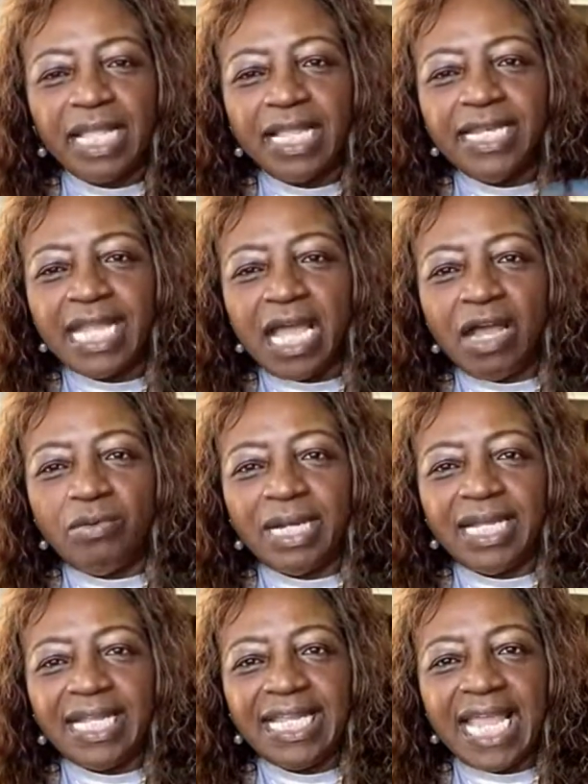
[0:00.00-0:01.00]
Now,
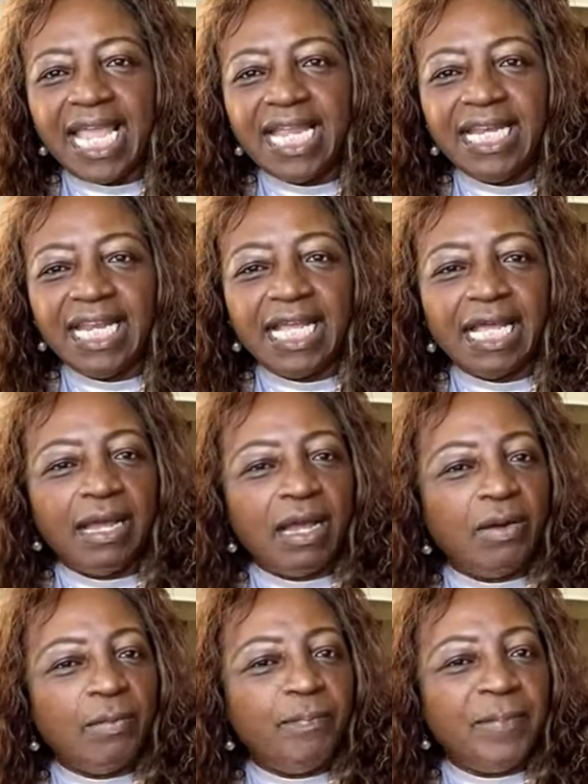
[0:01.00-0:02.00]
again,
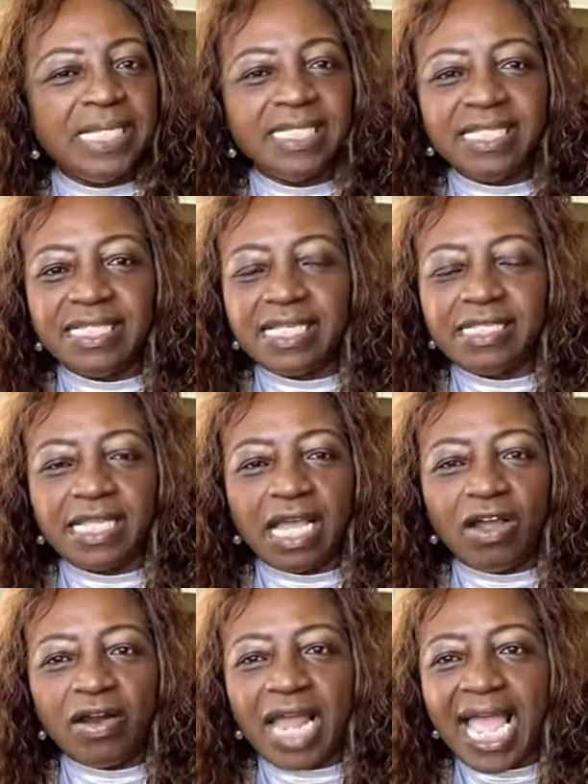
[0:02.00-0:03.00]
businesses
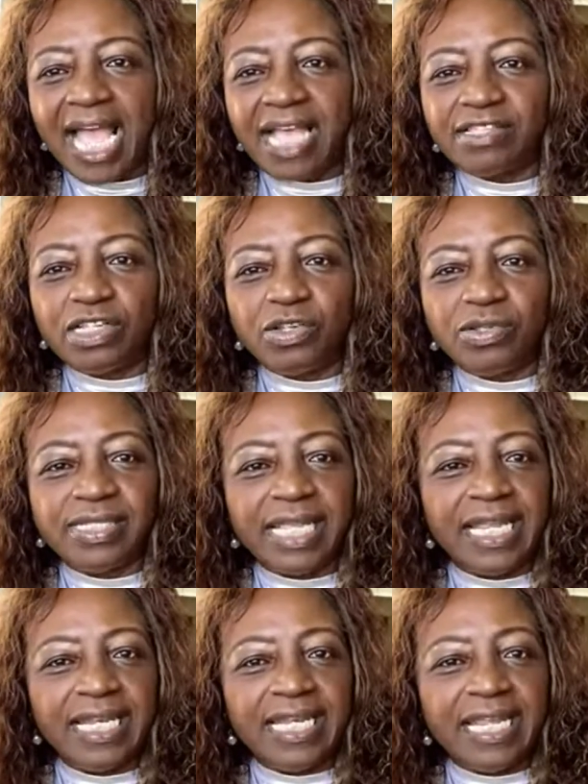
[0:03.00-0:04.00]
are asked to
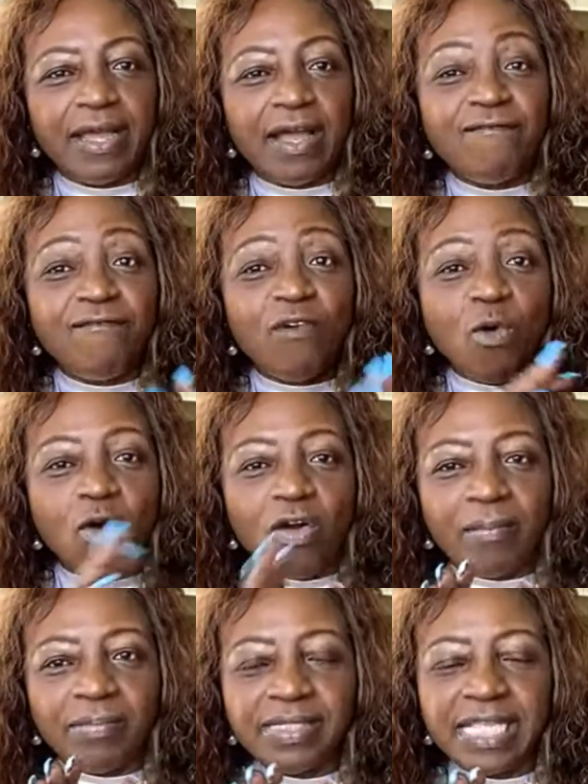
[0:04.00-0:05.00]
send a
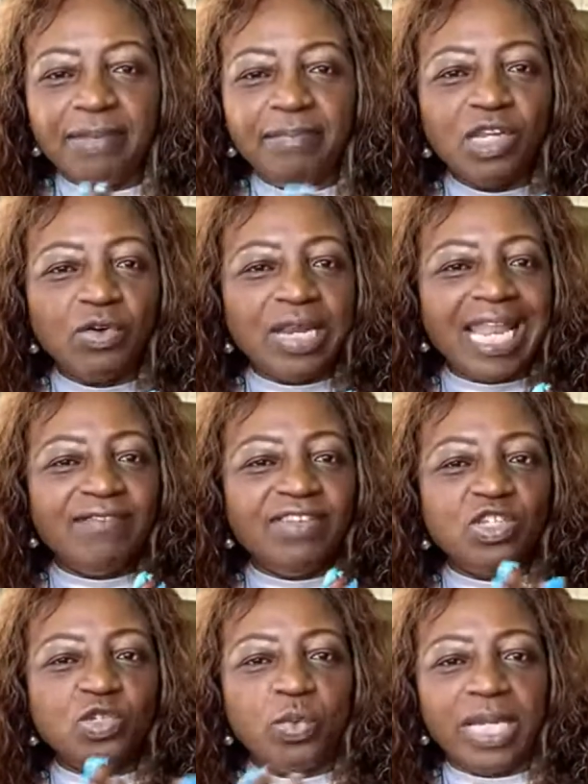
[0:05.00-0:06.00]
form. Send me your
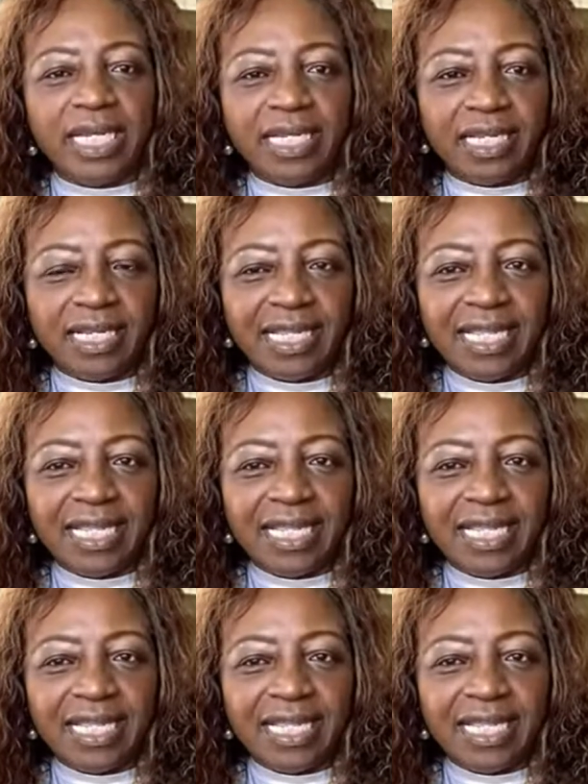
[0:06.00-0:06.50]
1120.